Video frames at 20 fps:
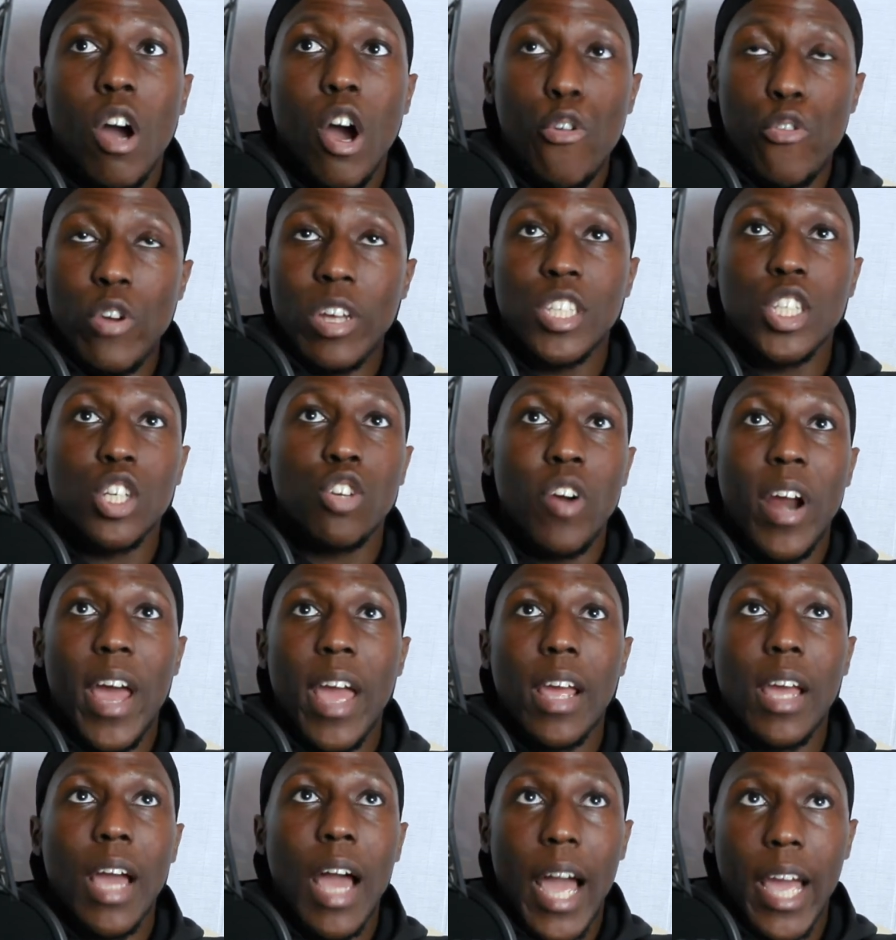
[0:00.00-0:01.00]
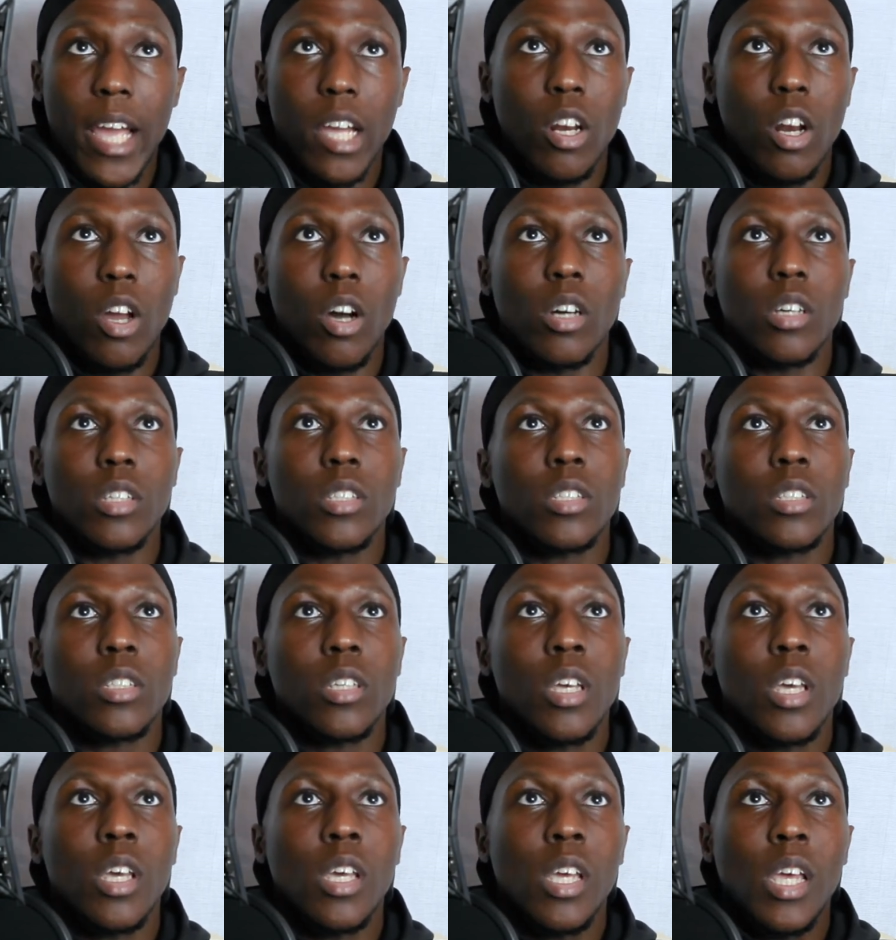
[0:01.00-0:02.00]
aristocratic, high class,
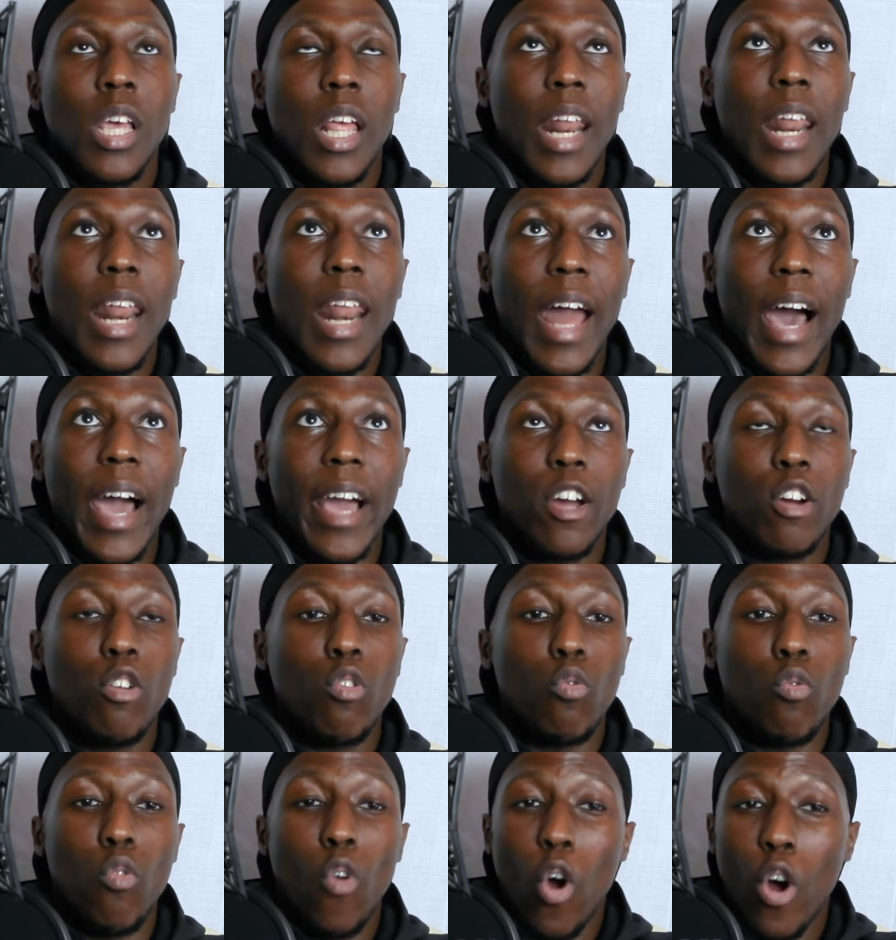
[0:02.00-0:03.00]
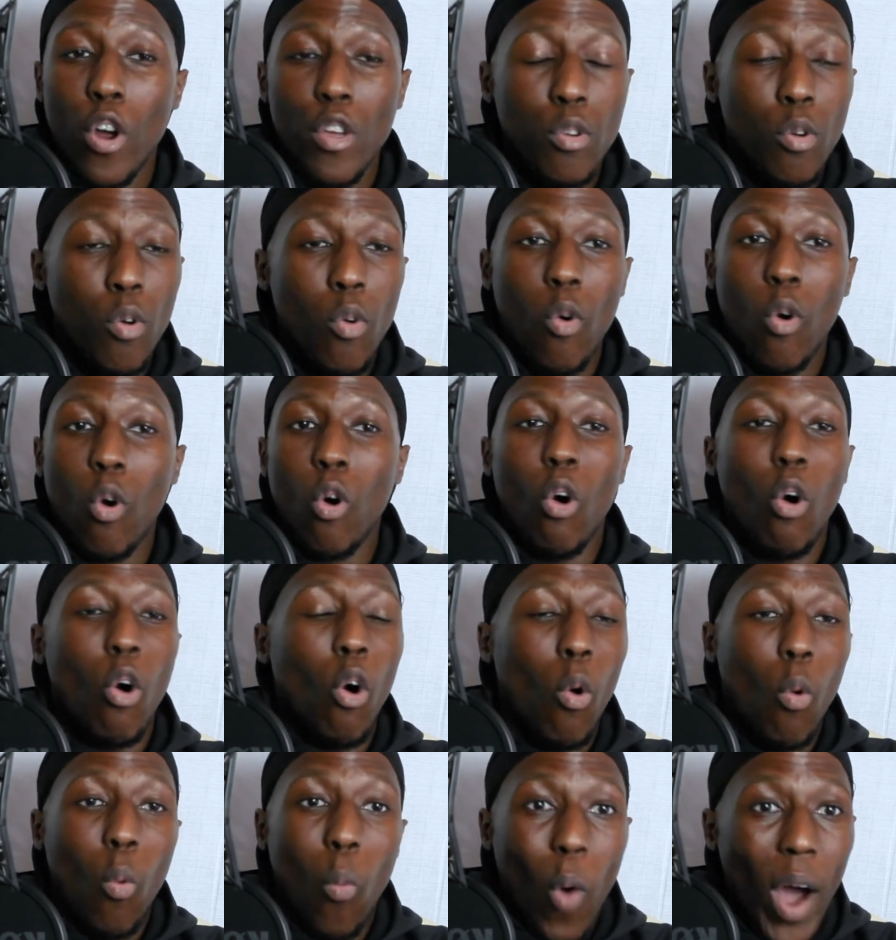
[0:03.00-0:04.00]
like royal or